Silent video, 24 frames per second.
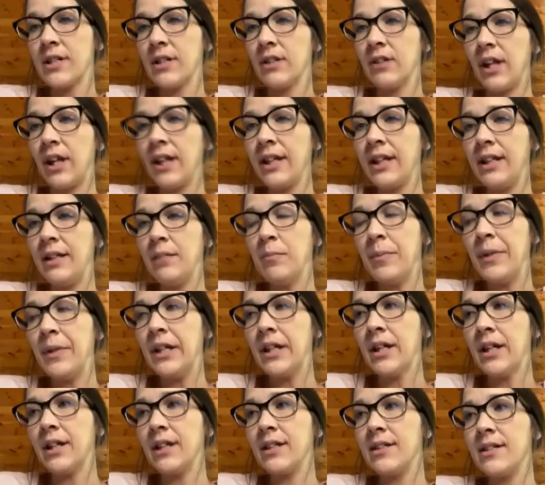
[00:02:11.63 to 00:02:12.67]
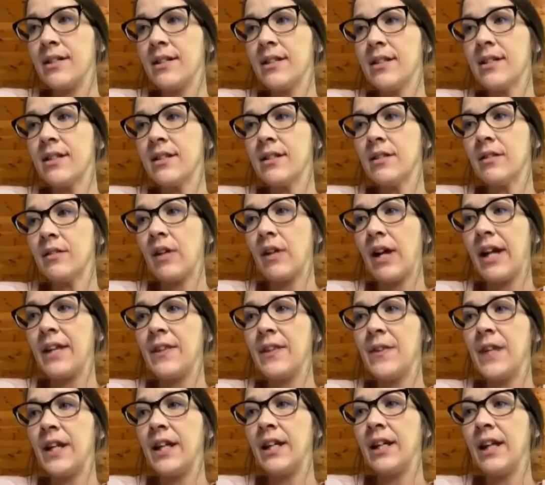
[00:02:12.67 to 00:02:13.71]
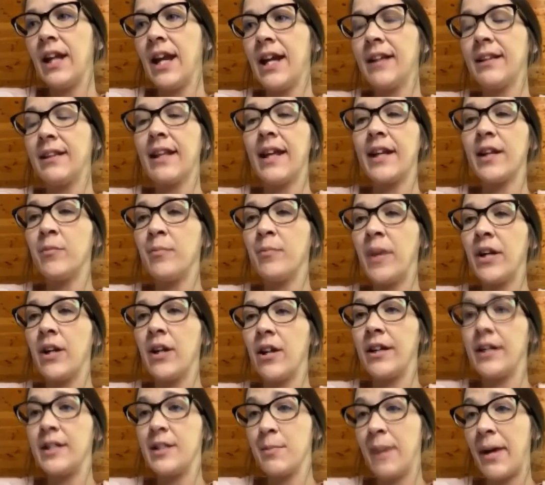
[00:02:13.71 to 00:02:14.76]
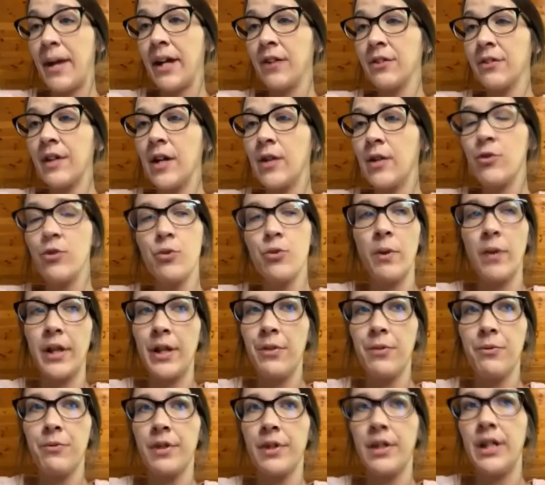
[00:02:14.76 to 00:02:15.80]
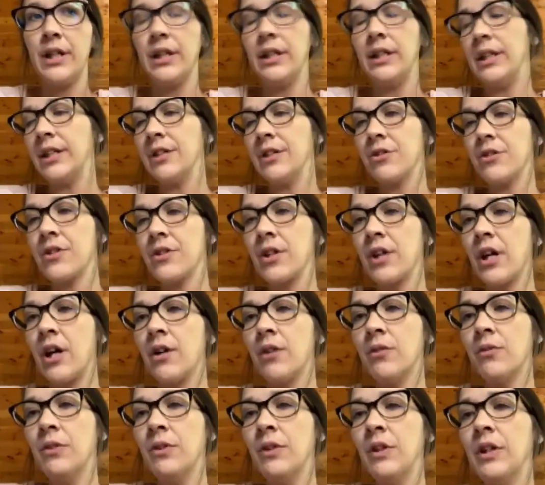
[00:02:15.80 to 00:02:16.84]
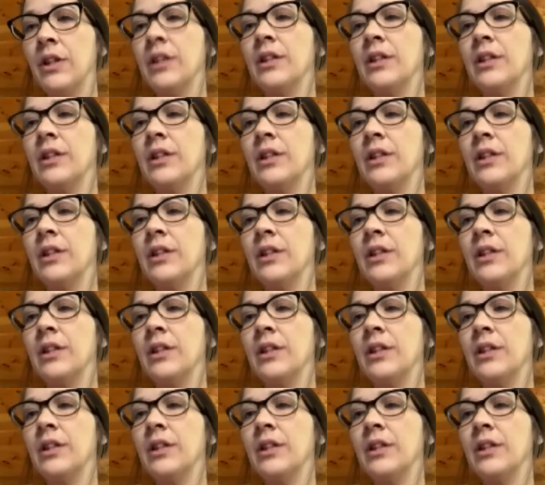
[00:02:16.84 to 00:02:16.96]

light because I think had that have been on his background 23 years ago,